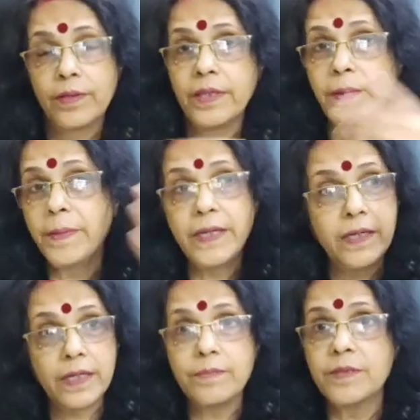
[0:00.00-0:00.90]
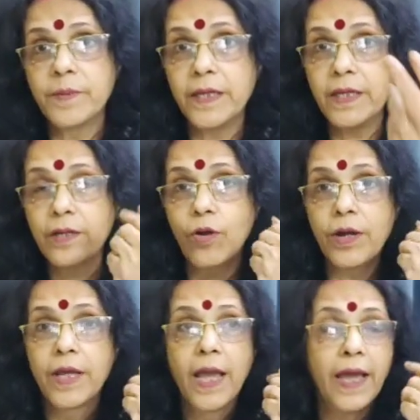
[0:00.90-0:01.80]
They many times bring in
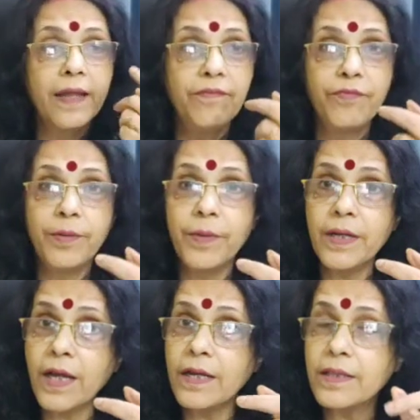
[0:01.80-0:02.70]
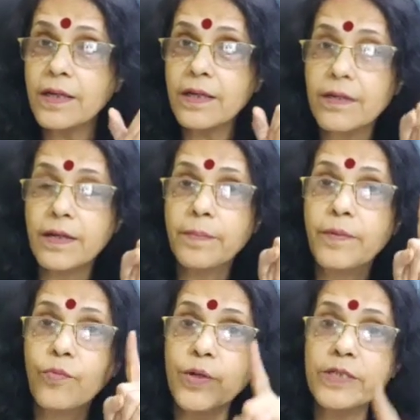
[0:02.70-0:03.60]
God, and women are the
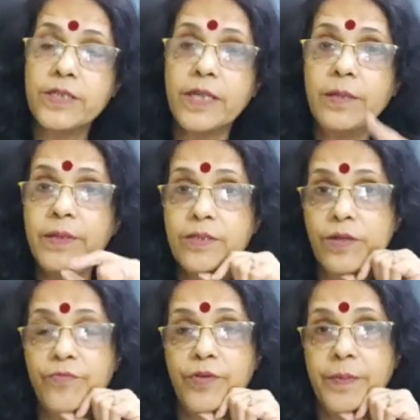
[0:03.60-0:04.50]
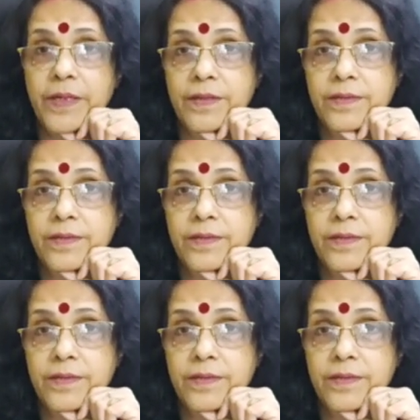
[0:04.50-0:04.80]
worst enemies of women.